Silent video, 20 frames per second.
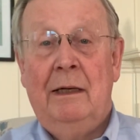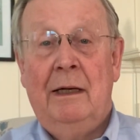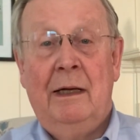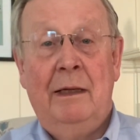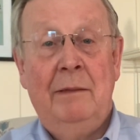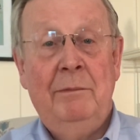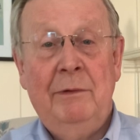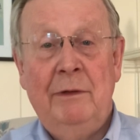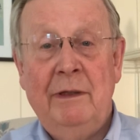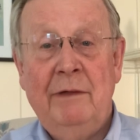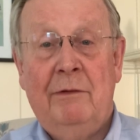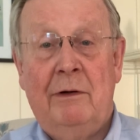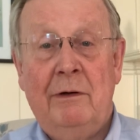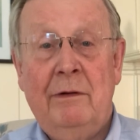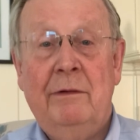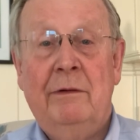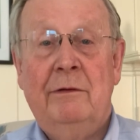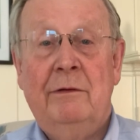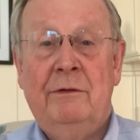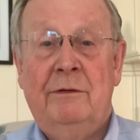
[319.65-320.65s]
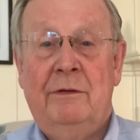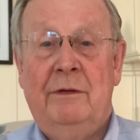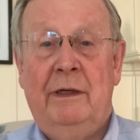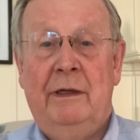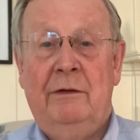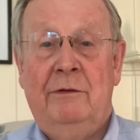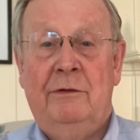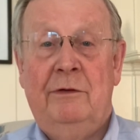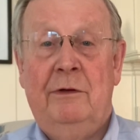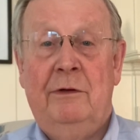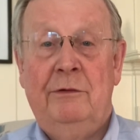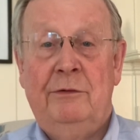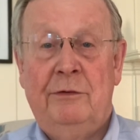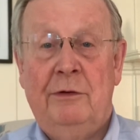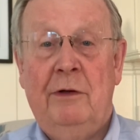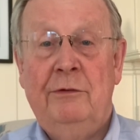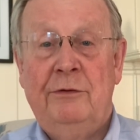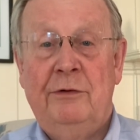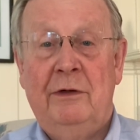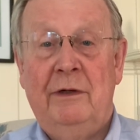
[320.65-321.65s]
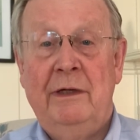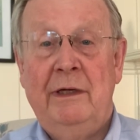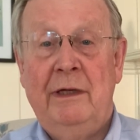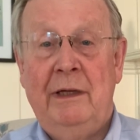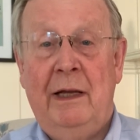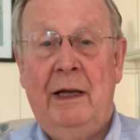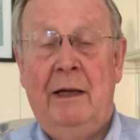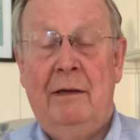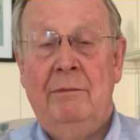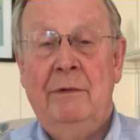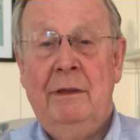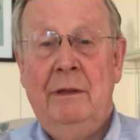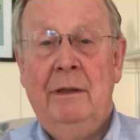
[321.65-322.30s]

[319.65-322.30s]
I believe all those things. So socially, yeah,